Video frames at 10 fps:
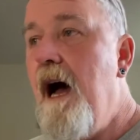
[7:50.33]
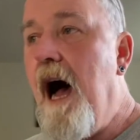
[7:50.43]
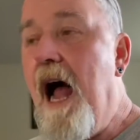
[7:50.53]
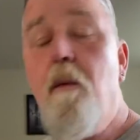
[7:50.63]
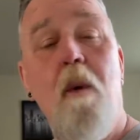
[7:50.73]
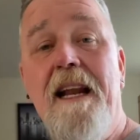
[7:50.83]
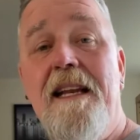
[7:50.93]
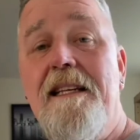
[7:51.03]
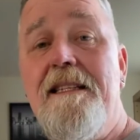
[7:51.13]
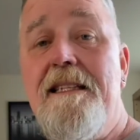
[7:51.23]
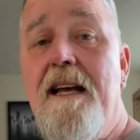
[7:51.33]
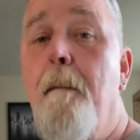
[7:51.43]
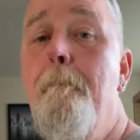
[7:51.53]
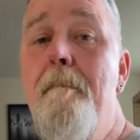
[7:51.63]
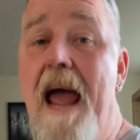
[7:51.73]
I waited until
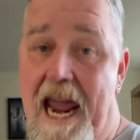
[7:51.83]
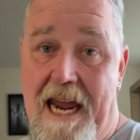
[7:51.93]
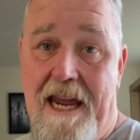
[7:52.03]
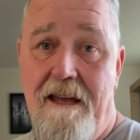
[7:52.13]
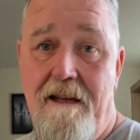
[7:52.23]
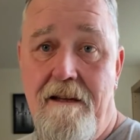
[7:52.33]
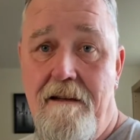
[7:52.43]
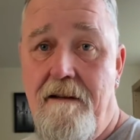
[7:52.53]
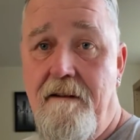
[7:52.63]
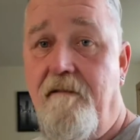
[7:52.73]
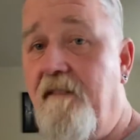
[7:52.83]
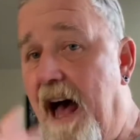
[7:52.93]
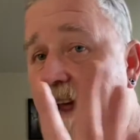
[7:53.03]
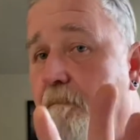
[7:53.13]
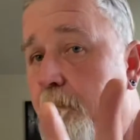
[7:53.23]
May,
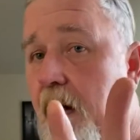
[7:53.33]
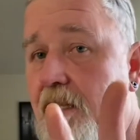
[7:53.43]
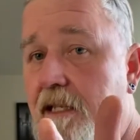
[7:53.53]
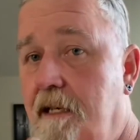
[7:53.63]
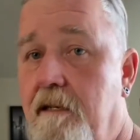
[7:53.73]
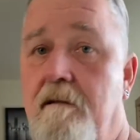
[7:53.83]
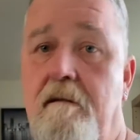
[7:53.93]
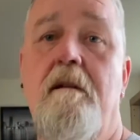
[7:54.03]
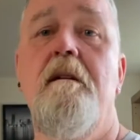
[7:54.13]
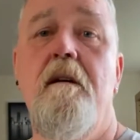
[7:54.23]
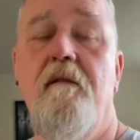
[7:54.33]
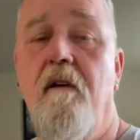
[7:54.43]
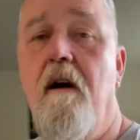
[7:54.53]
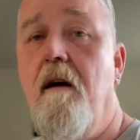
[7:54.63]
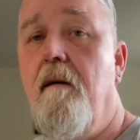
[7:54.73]
5 months
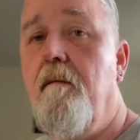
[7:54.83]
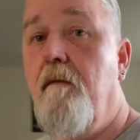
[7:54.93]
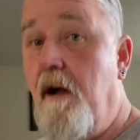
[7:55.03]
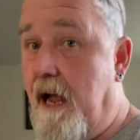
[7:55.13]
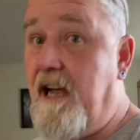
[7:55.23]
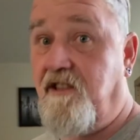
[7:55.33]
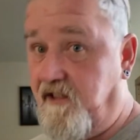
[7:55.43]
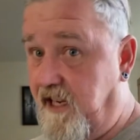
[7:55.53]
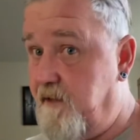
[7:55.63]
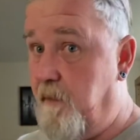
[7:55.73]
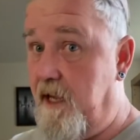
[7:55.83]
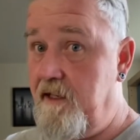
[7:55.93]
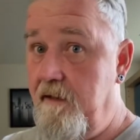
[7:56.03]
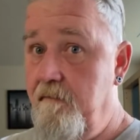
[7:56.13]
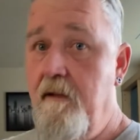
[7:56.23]
actually 6
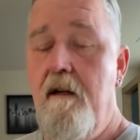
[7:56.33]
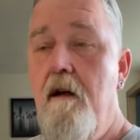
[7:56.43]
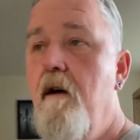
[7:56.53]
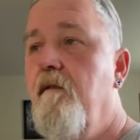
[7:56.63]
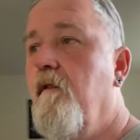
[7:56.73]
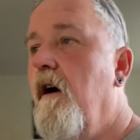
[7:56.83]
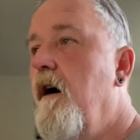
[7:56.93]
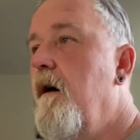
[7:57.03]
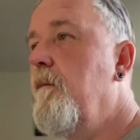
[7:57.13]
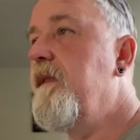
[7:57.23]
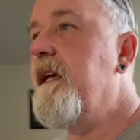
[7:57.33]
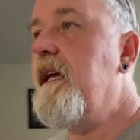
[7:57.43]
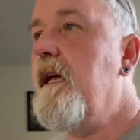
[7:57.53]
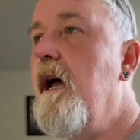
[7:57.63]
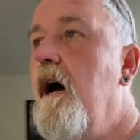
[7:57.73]
months from
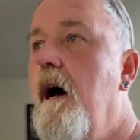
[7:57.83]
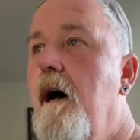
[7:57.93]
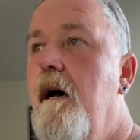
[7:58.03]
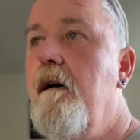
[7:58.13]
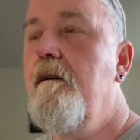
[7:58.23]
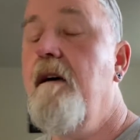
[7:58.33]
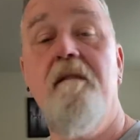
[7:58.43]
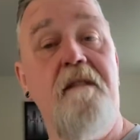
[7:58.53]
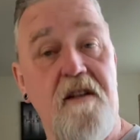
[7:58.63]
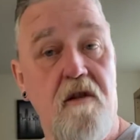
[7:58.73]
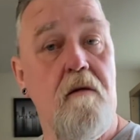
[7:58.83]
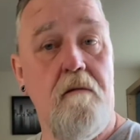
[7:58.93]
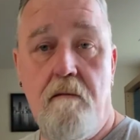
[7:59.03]
the official